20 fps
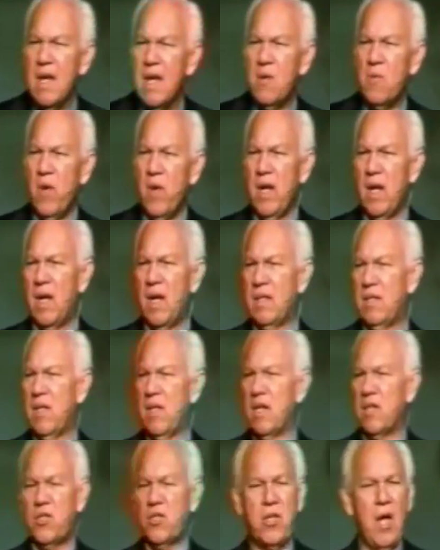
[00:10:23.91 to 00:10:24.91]
We are, you
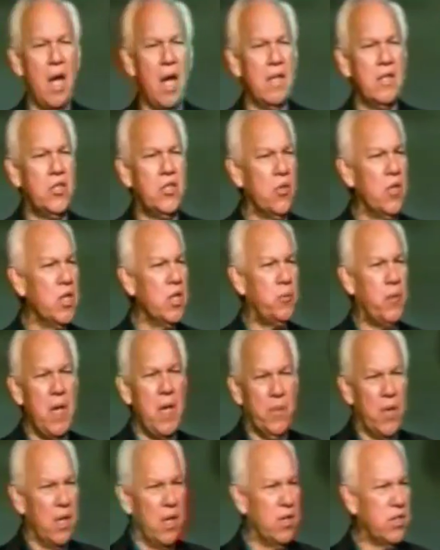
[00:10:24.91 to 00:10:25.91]
know, solid Jewish
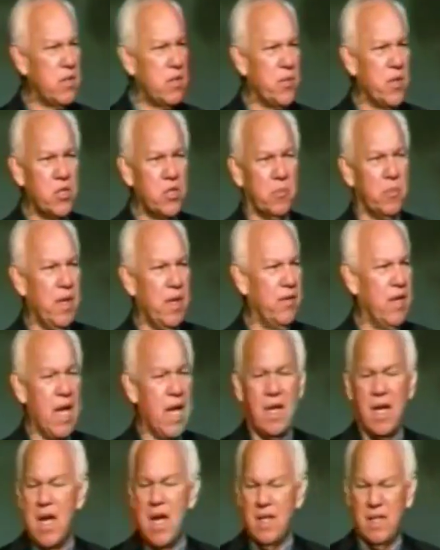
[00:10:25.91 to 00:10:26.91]
people. You're supposed to believe like
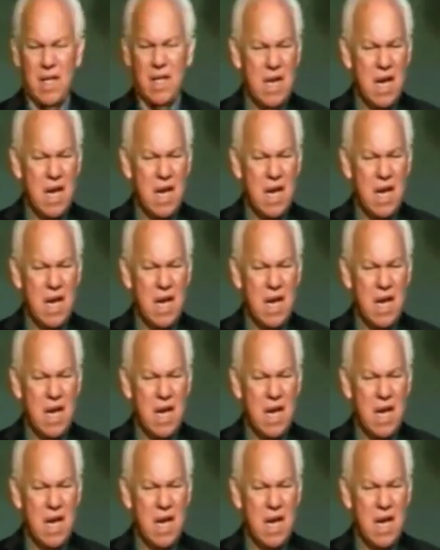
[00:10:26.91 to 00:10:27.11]
us.